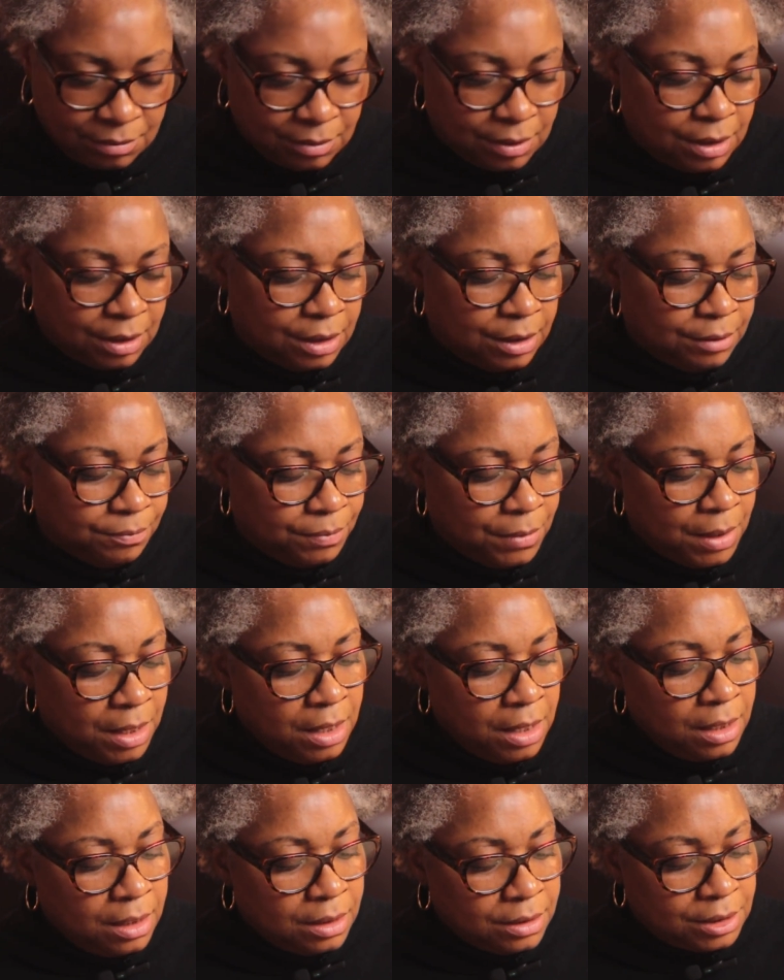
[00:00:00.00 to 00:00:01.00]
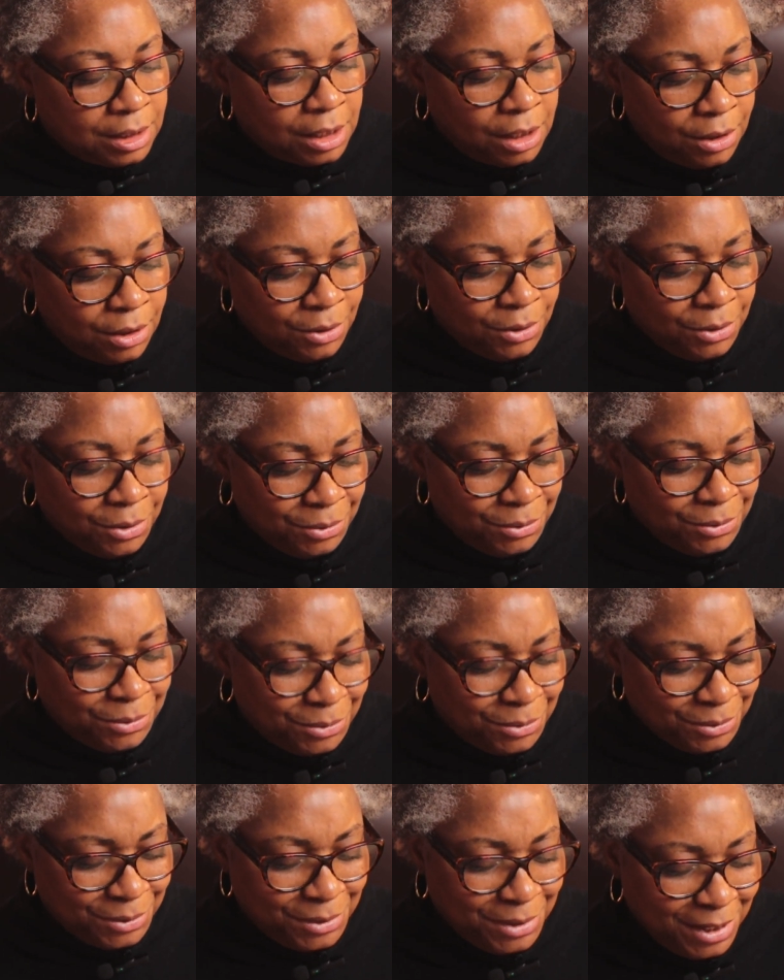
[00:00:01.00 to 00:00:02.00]
you know.
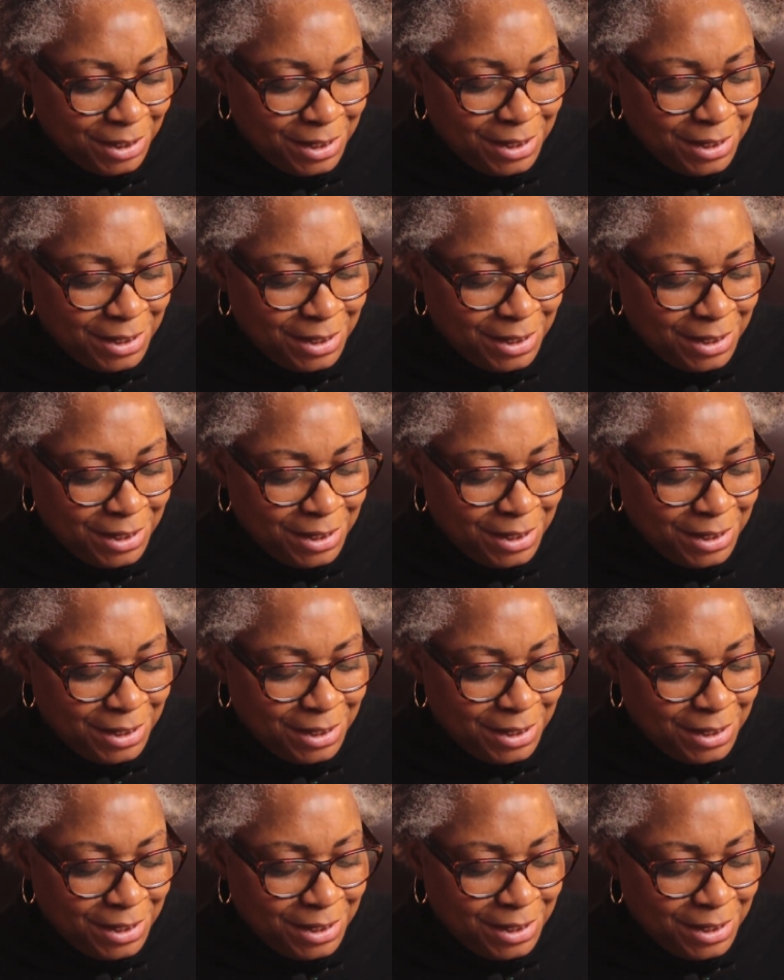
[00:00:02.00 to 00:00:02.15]
So,